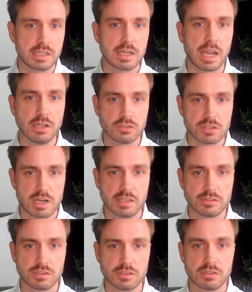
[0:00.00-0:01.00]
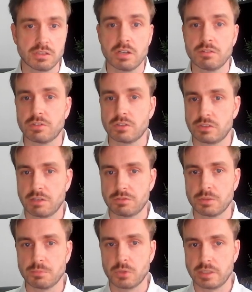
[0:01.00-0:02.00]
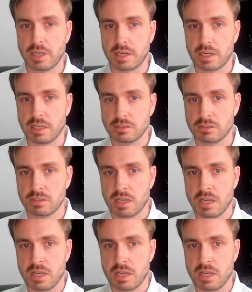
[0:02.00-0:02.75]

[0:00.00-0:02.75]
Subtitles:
Chaos lasted for several more decades,